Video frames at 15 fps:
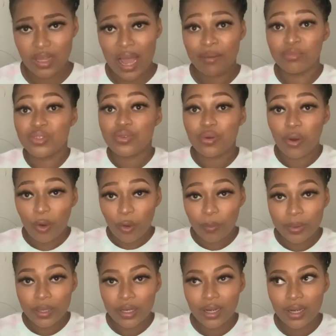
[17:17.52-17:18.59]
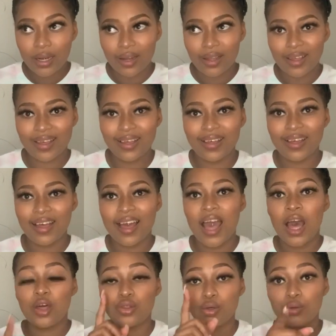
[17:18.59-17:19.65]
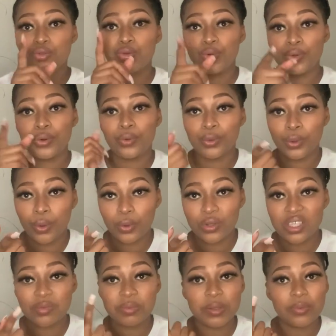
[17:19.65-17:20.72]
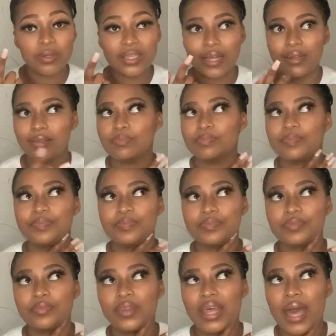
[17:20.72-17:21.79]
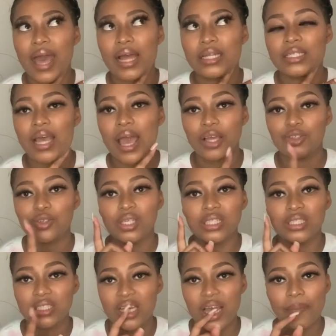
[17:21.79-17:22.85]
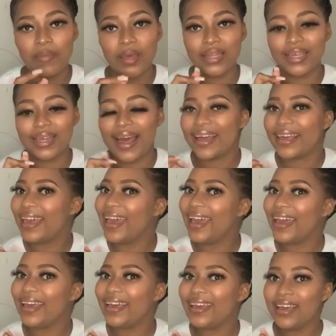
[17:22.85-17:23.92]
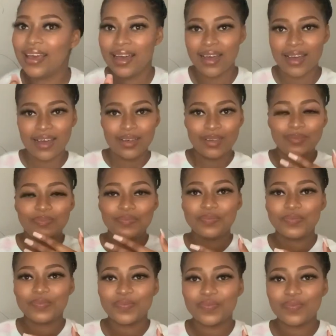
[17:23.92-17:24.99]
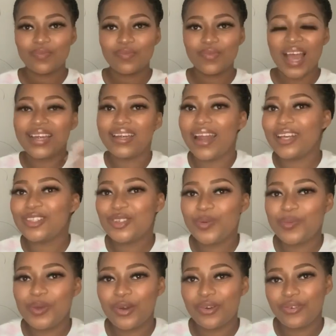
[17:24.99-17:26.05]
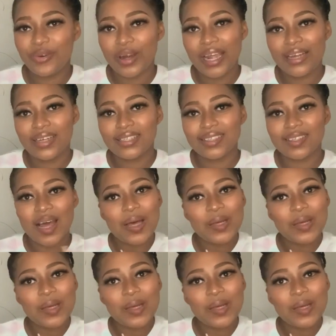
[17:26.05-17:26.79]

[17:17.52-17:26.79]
I'm too open. Those who don't know, there's people that actually DM me and they're like, hey, I'd like to be your friend.